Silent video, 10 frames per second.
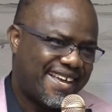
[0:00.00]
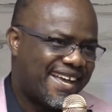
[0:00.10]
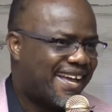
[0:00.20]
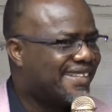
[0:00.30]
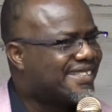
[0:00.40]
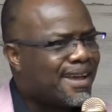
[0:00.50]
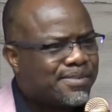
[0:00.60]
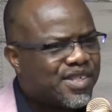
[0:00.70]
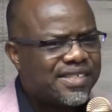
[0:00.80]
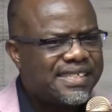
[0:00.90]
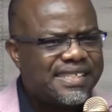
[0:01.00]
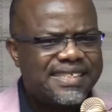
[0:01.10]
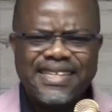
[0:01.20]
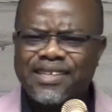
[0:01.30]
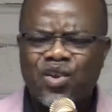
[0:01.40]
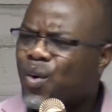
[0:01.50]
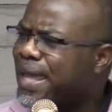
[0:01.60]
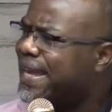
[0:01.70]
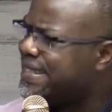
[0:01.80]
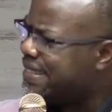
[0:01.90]
And Samson did not
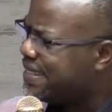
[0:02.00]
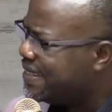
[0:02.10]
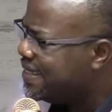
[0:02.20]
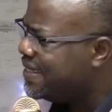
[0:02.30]
get it.